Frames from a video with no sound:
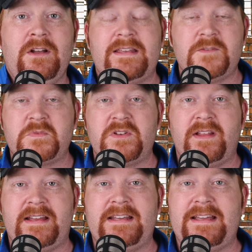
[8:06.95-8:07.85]

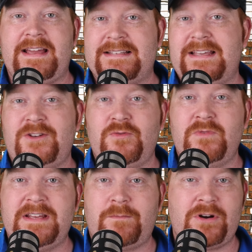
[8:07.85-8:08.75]
Ypsilanti has a
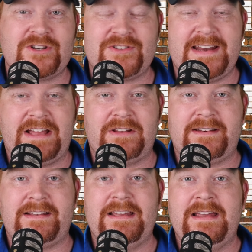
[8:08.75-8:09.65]
unique
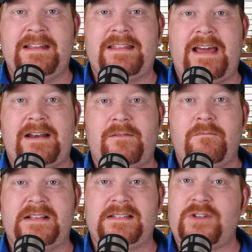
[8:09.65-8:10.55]
personality that
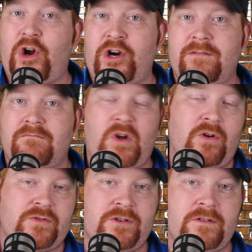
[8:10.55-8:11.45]
mixes art,
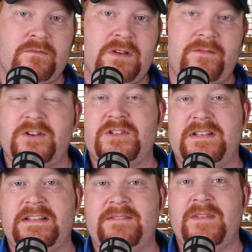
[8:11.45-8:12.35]
culture,
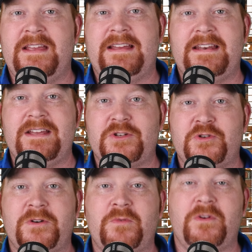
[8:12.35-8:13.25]
diversity, and
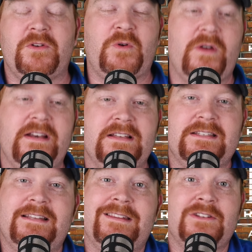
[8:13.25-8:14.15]
history with a quaintness
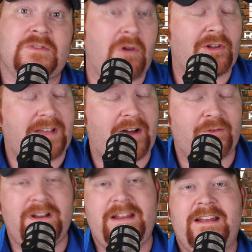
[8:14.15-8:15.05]
in the small town.